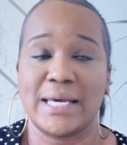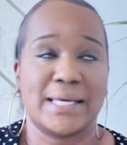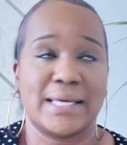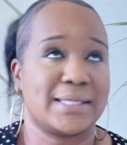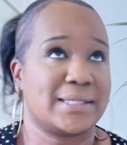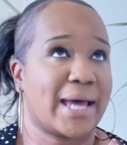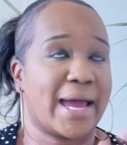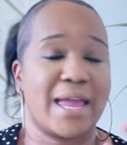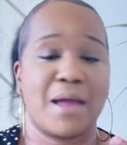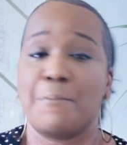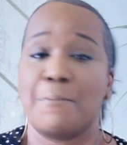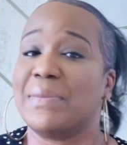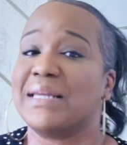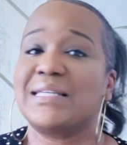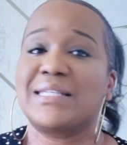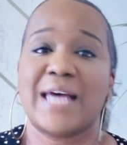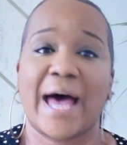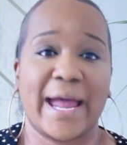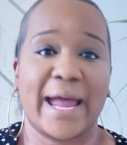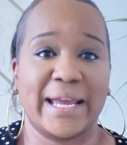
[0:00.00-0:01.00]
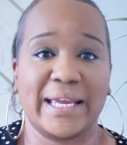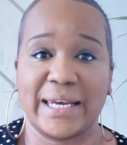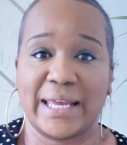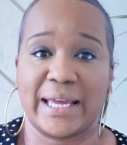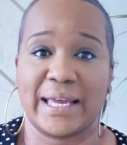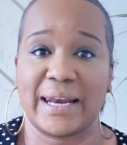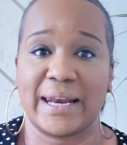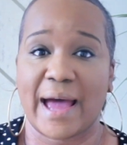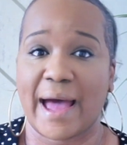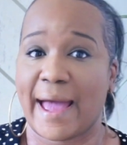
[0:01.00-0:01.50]
say,
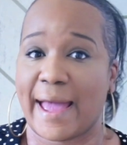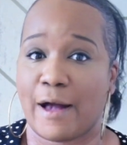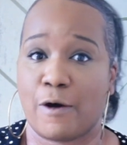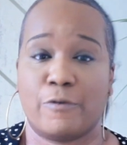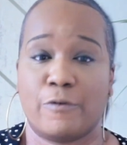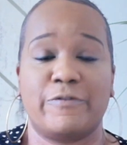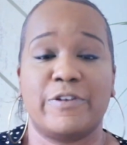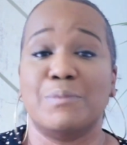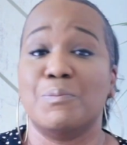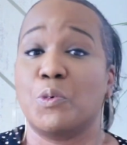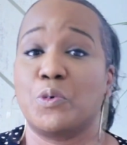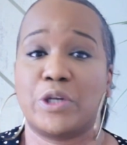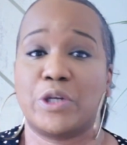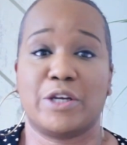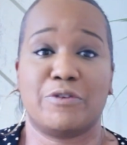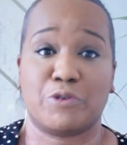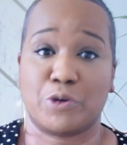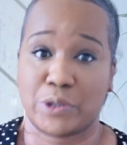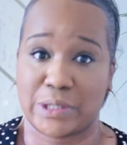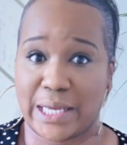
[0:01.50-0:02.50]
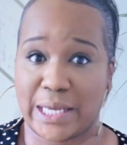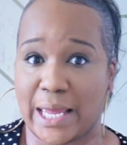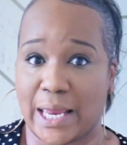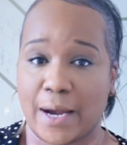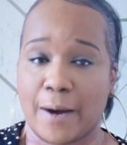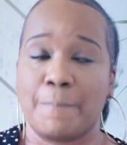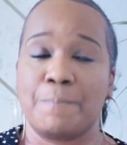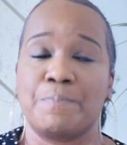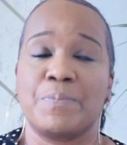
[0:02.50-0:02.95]
maintaining a healthy morning routine,